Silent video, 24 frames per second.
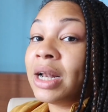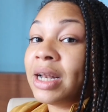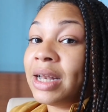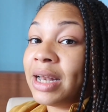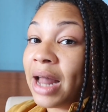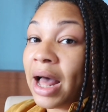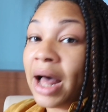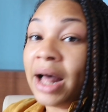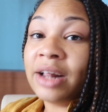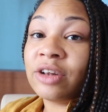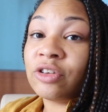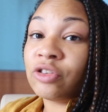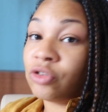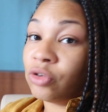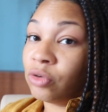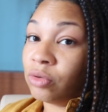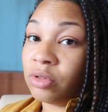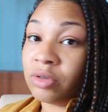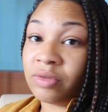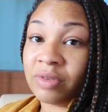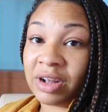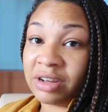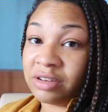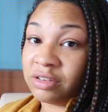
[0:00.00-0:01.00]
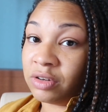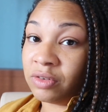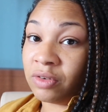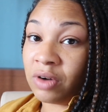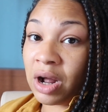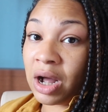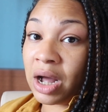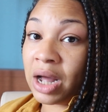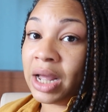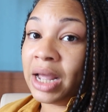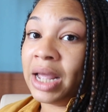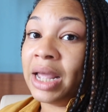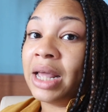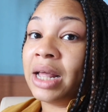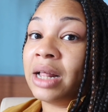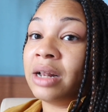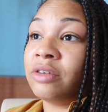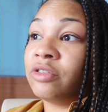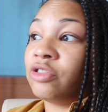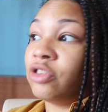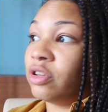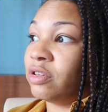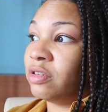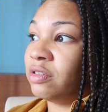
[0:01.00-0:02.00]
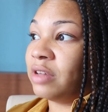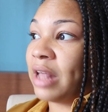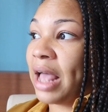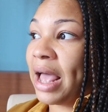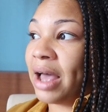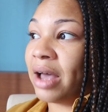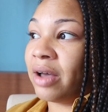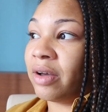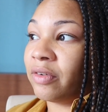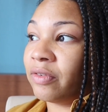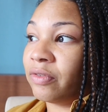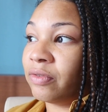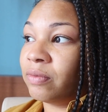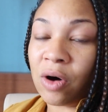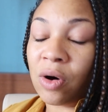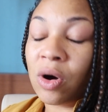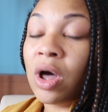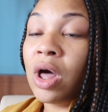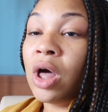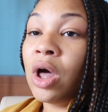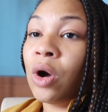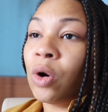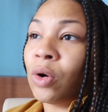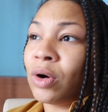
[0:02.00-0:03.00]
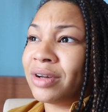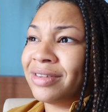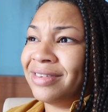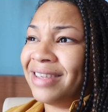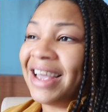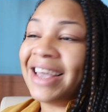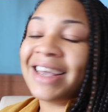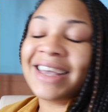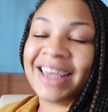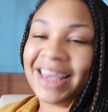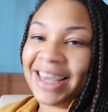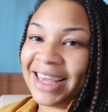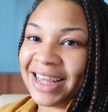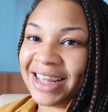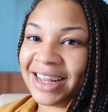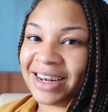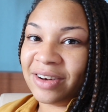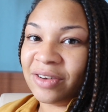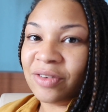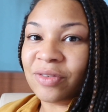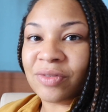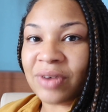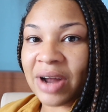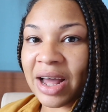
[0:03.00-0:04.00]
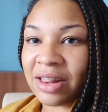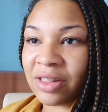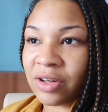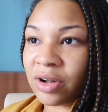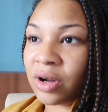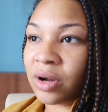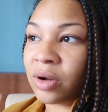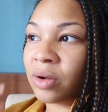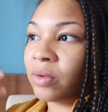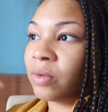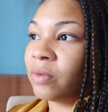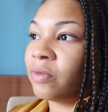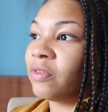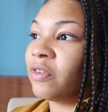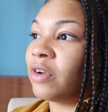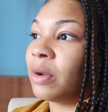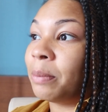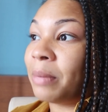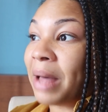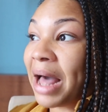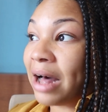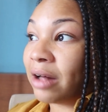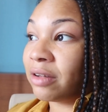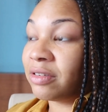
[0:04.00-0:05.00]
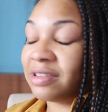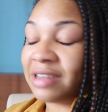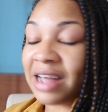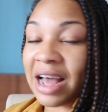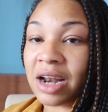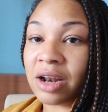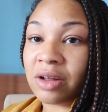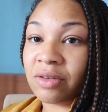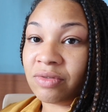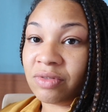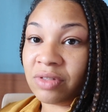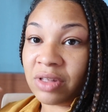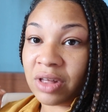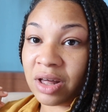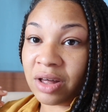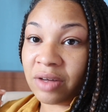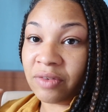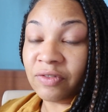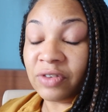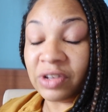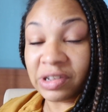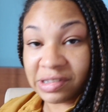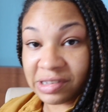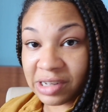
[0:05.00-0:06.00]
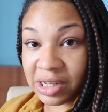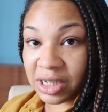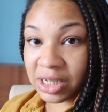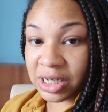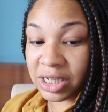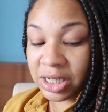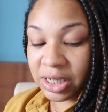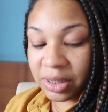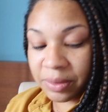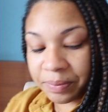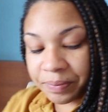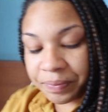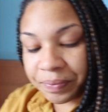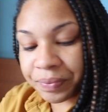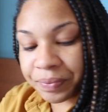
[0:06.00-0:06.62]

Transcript: not do the restaurant and just have, or take in rather, from outside of the facility.